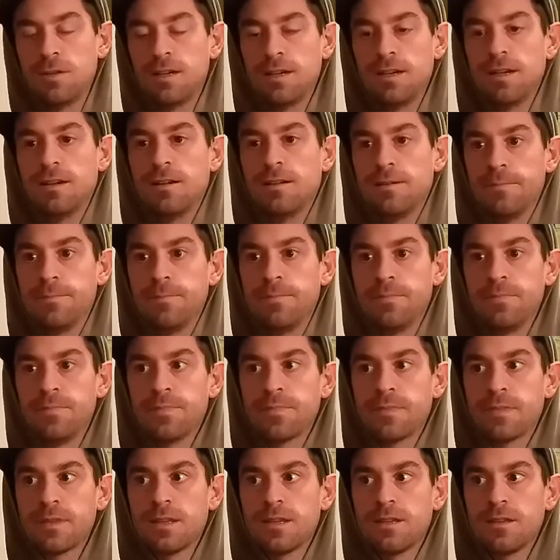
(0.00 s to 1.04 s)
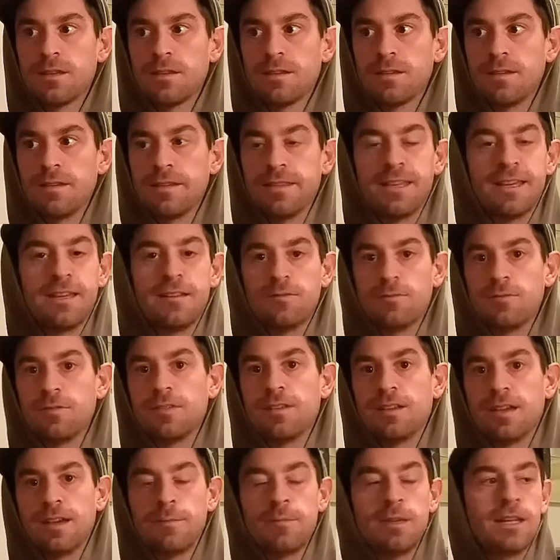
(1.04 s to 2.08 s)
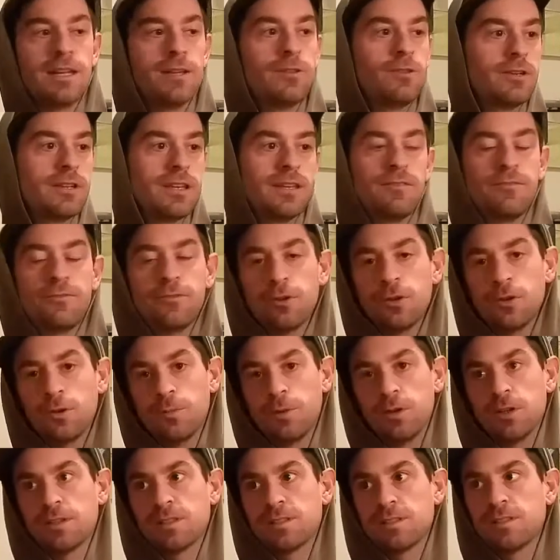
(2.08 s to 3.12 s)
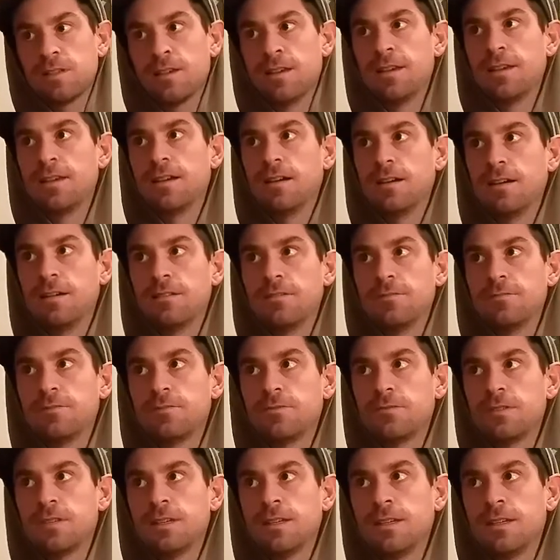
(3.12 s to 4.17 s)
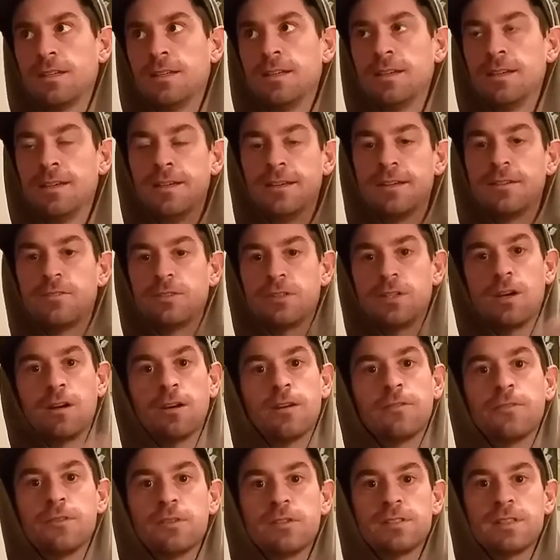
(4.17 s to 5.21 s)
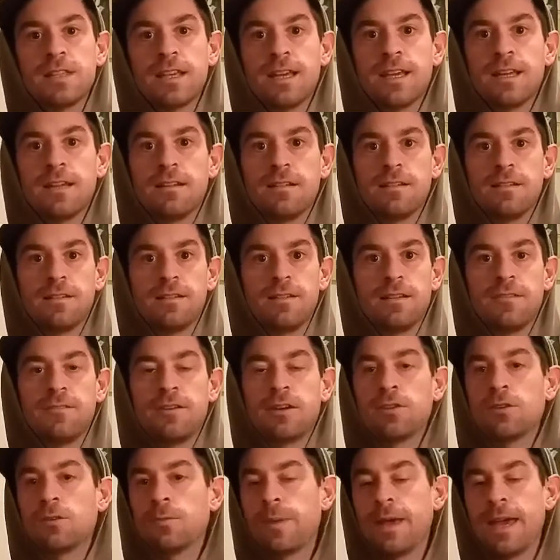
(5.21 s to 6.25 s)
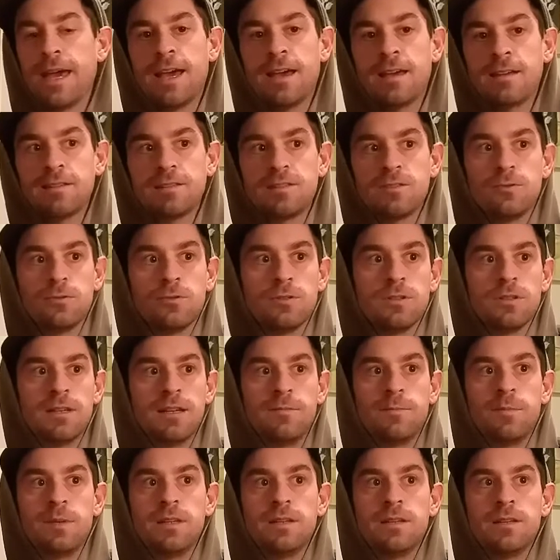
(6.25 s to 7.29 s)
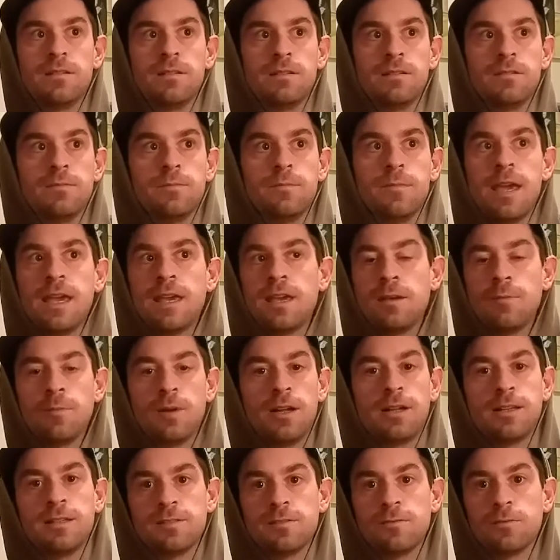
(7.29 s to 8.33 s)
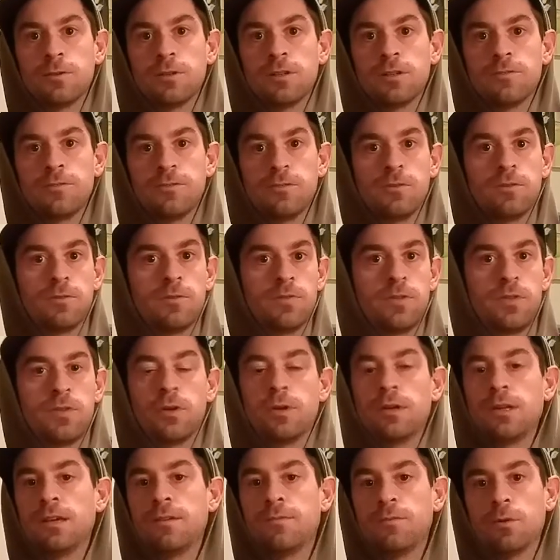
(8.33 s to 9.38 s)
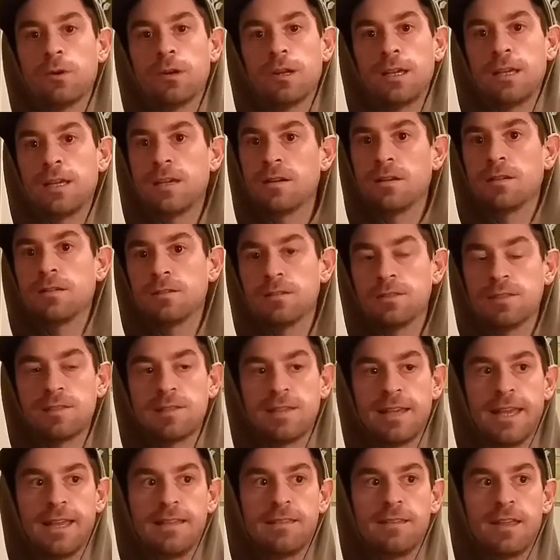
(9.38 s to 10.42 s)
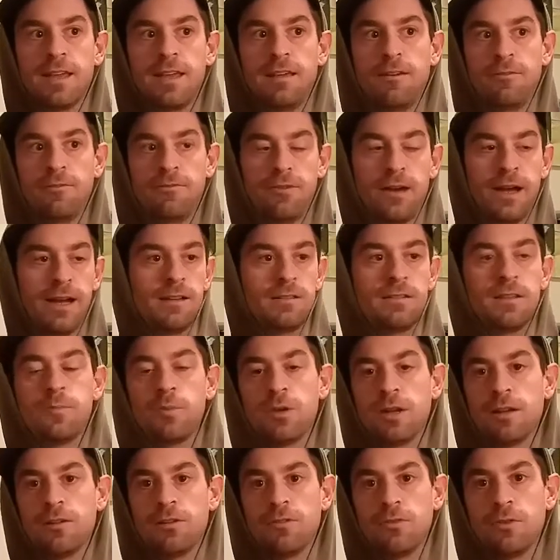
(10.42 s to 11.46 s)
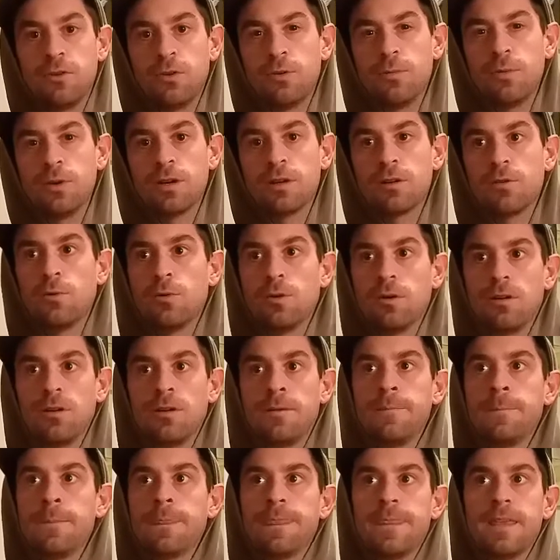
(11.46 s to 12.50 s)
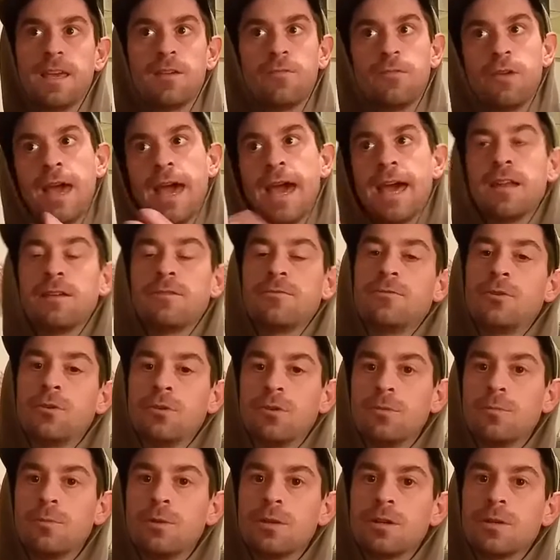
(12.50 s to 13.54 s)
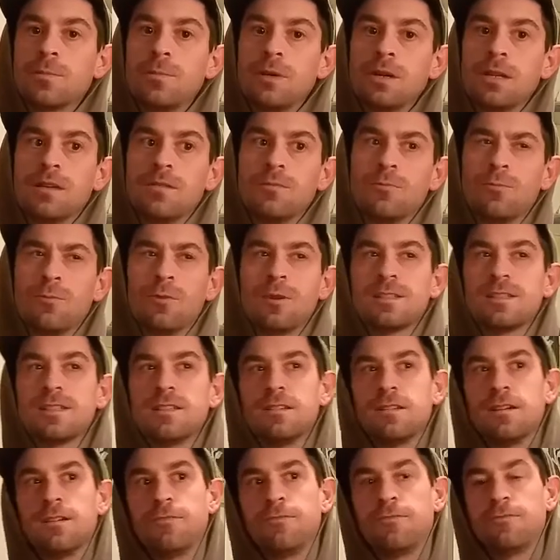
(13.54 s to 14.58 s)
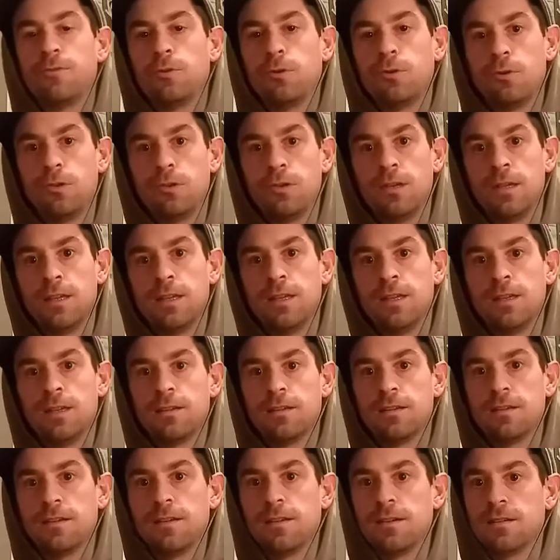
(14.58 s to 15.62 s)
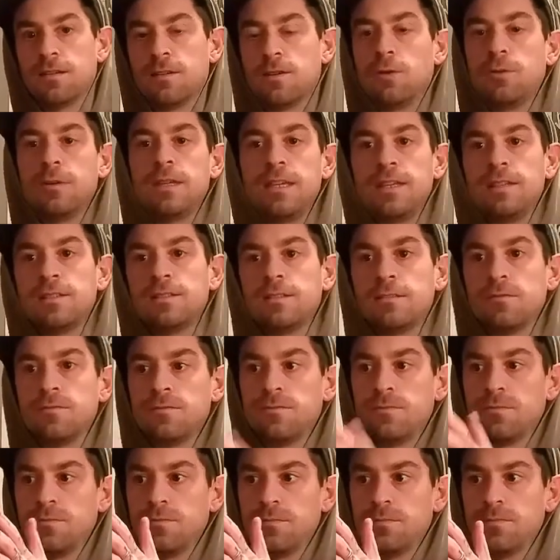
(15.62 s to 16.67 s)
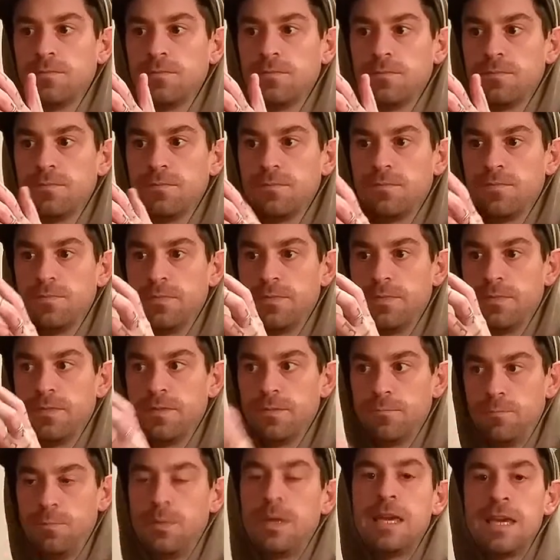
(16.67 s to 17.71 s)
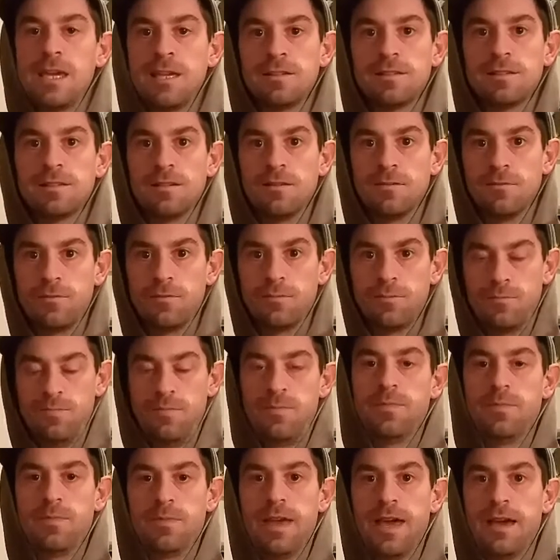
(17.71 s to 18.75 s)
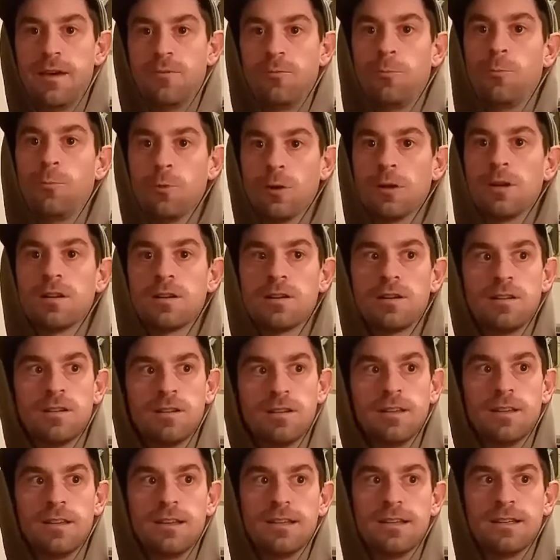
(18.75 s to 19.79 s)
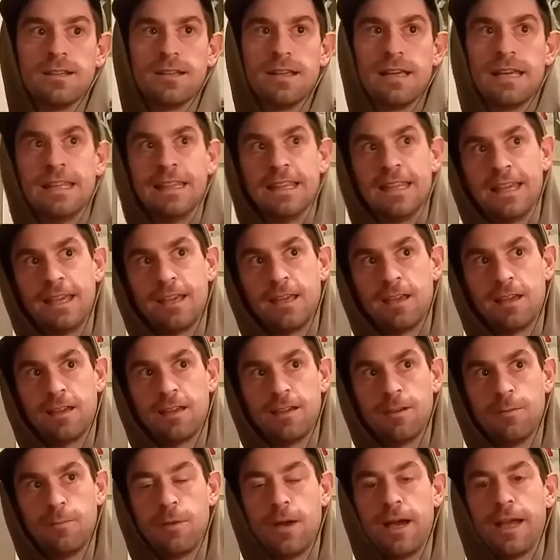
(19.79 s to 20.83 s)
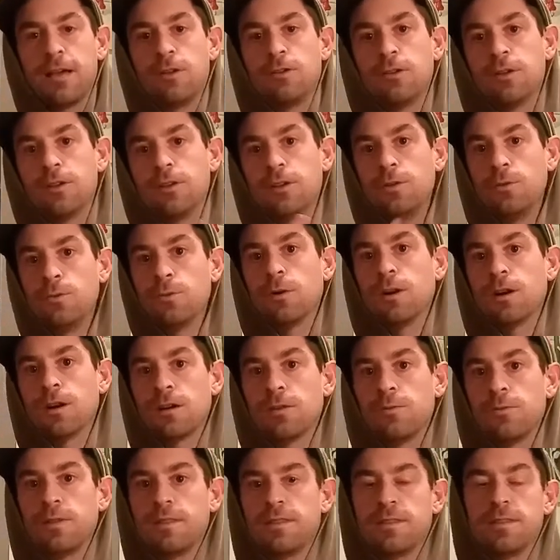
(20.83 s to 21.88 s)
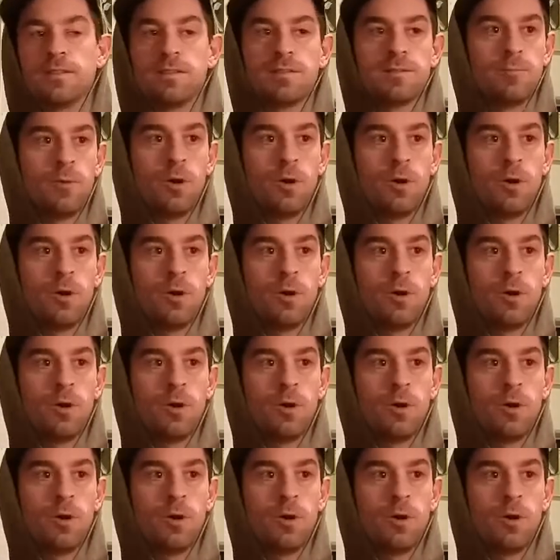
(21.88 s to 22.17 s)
And that, I mean, I look at photo books of photographers that have either passed or have been making bodies of work for 30, 40 years, and they finally put out a photo book, or they have had a photo book, but it wasn't a full, cohesive piece of that work, and they compiled a new work with a small